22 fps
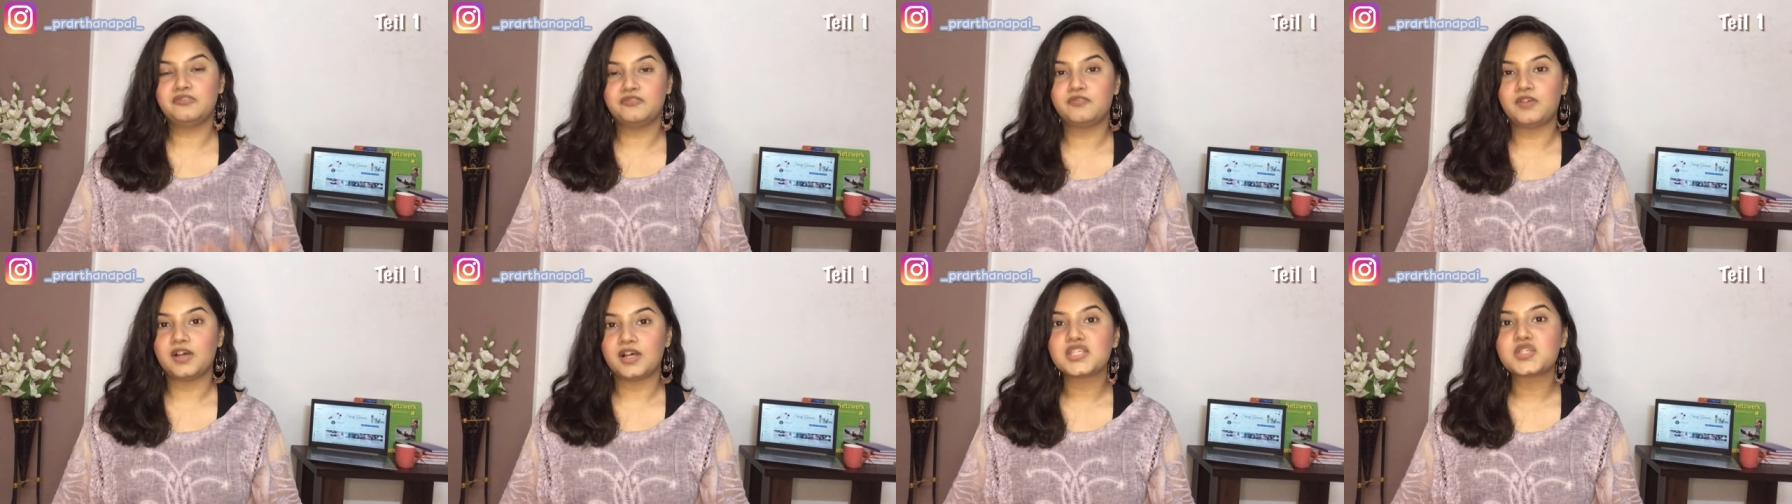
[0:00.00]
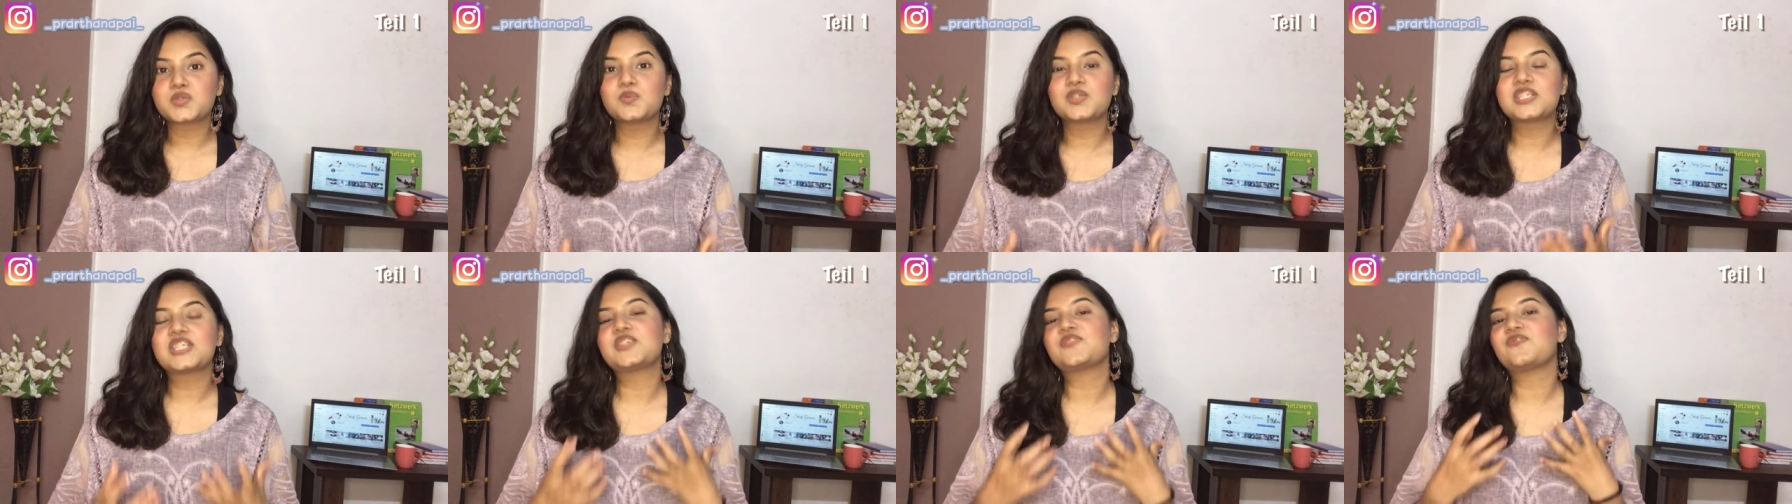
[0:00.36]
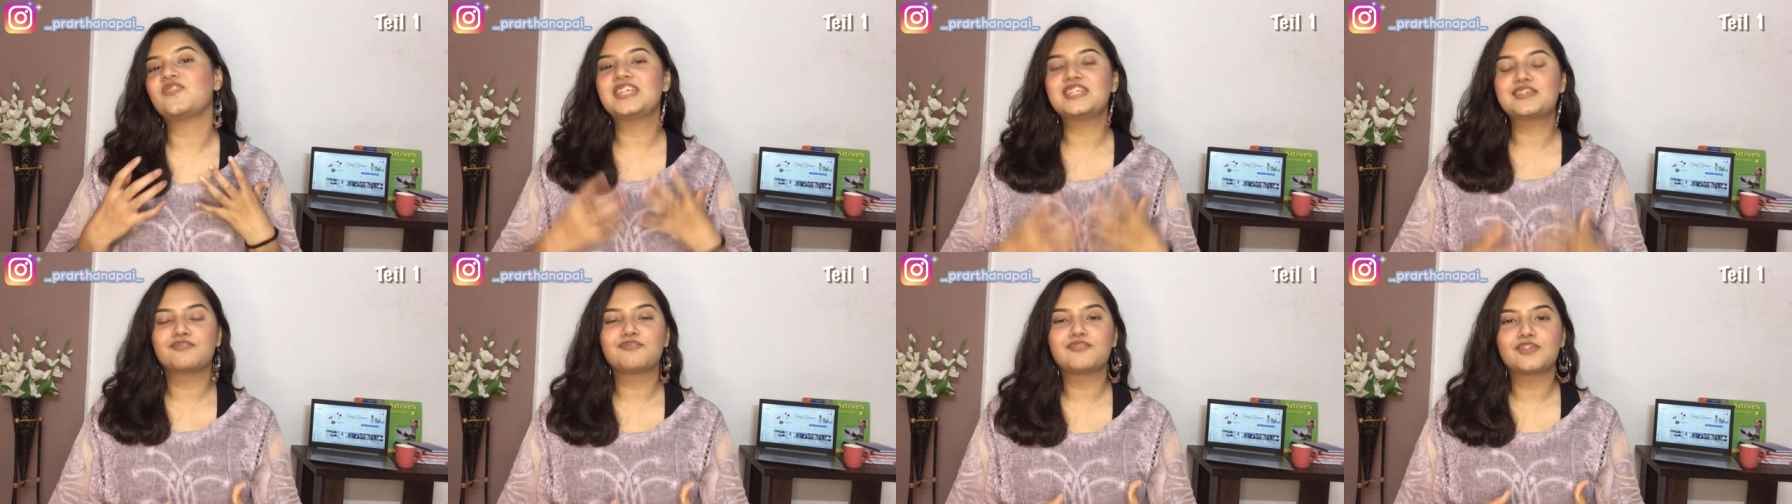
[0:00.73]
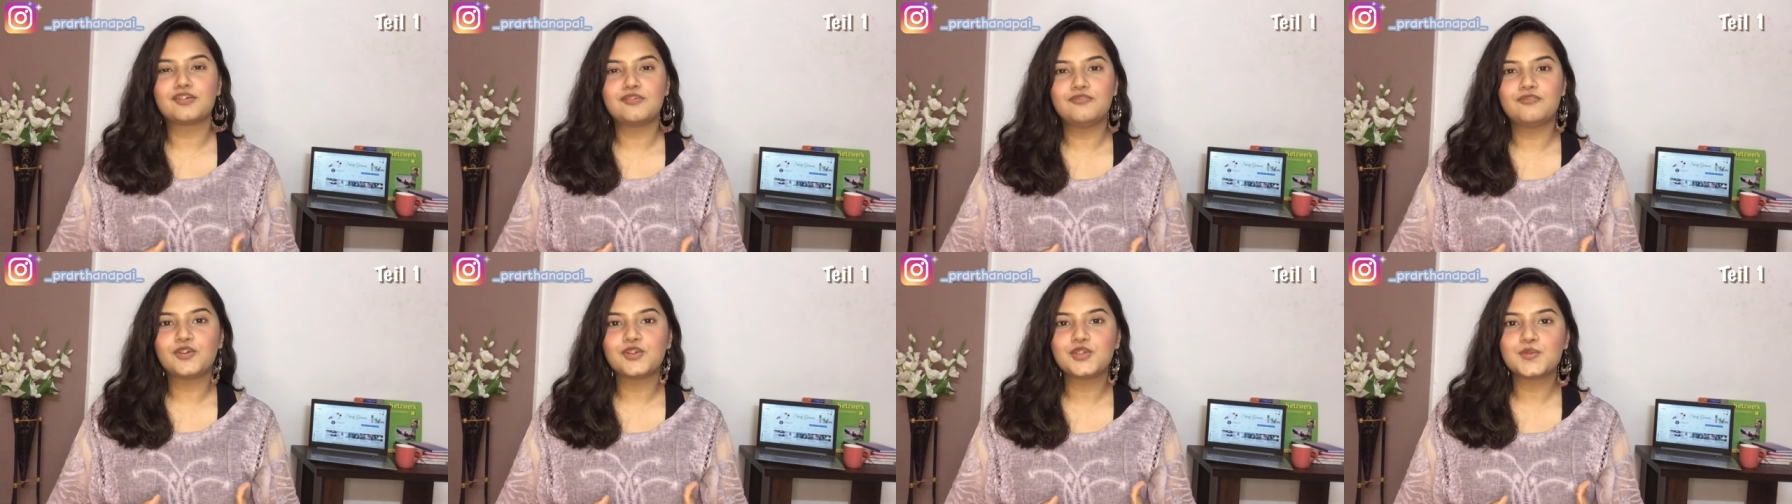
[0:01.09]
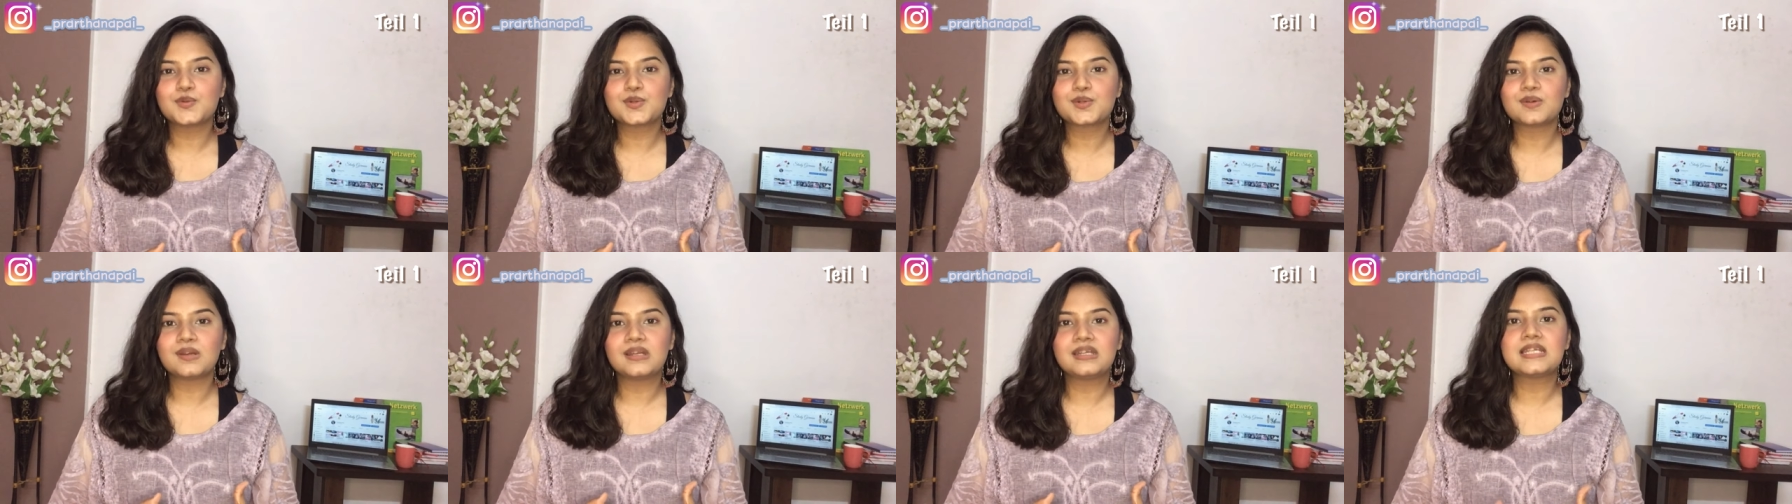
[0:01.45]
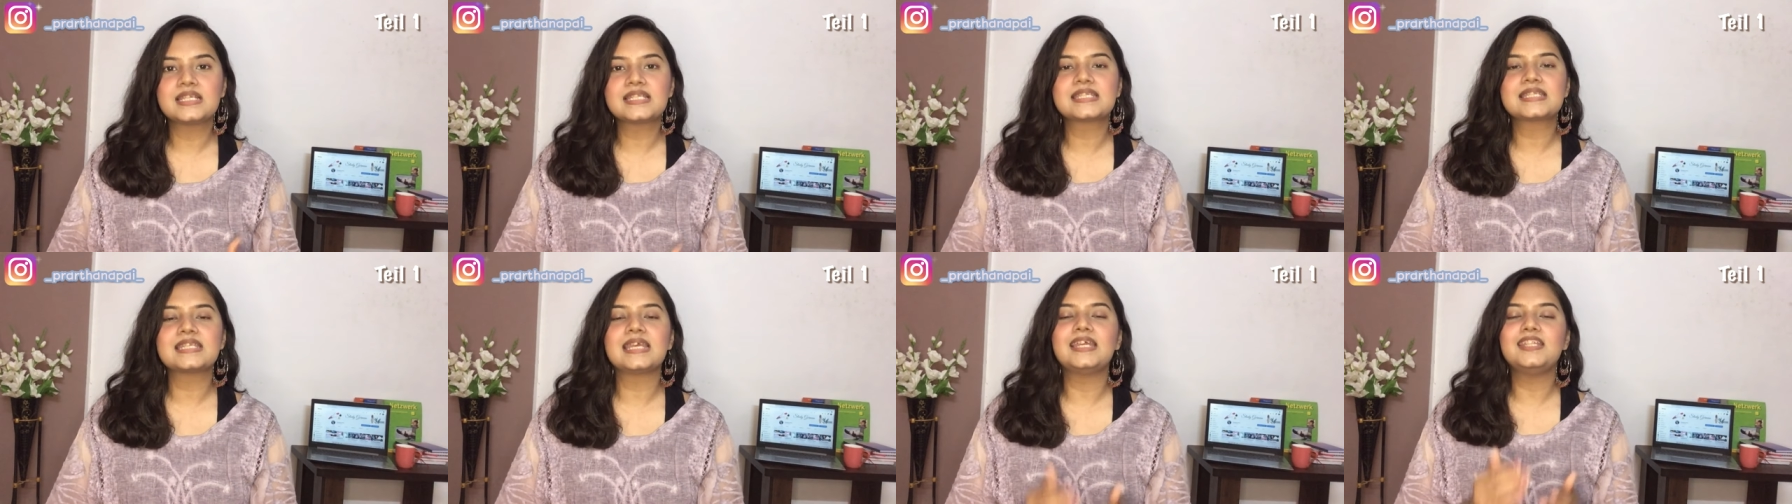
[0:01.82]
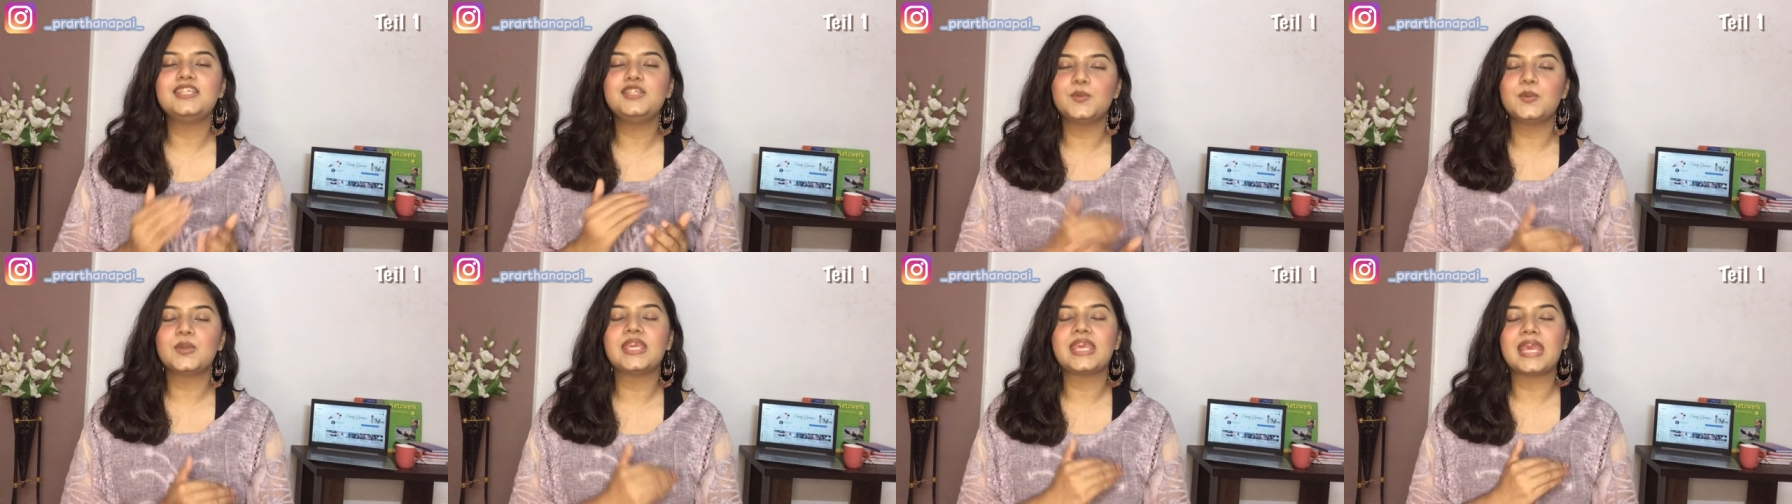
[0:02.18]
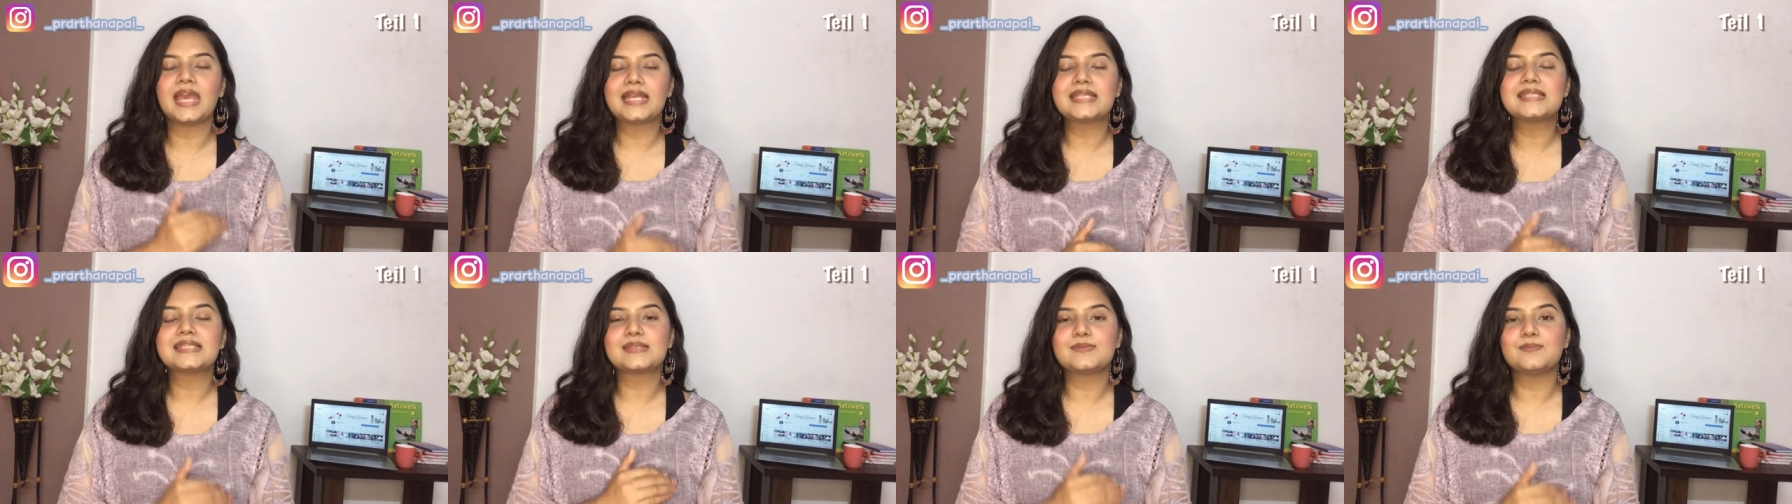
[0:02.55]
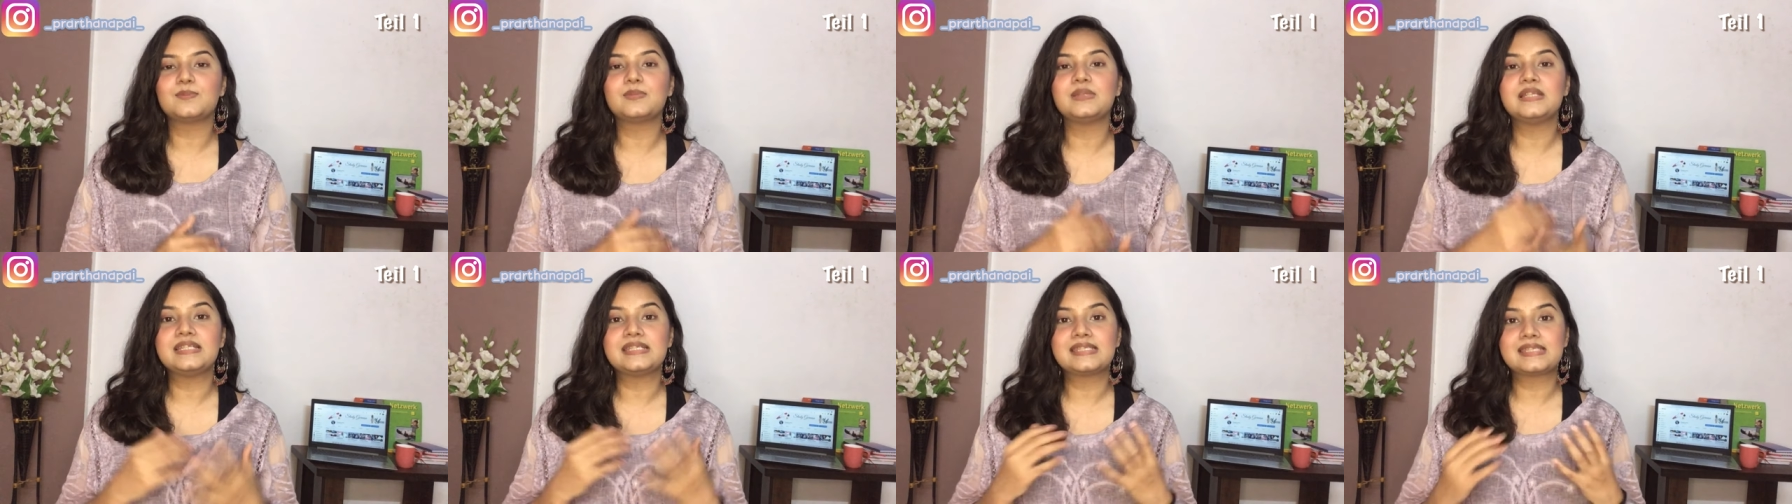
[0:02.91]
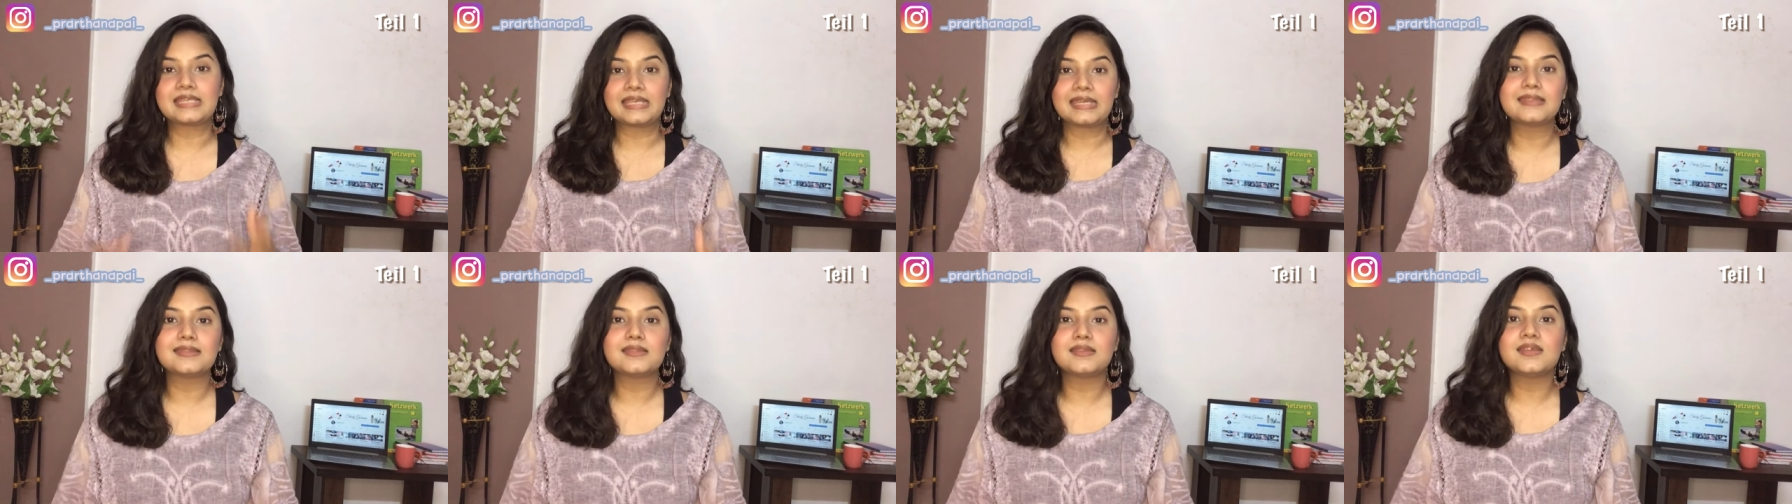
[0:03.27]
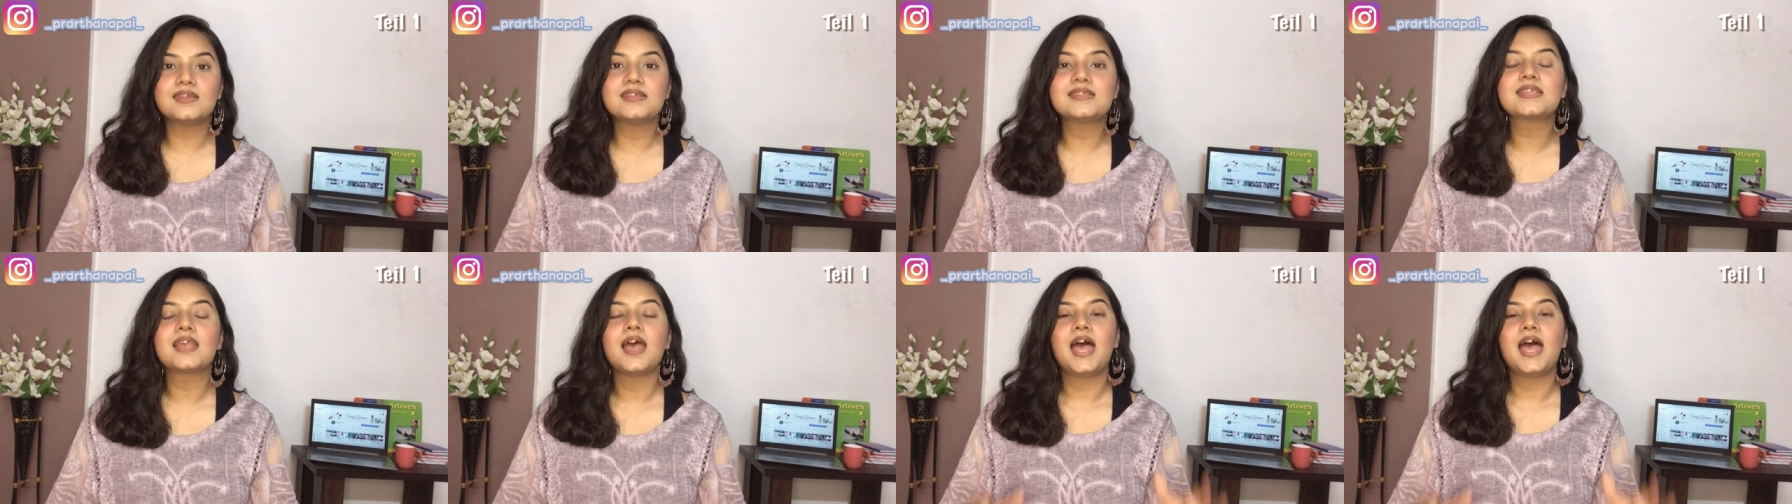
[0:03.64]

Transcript: fast which is very difficult for you to understand you can simply say this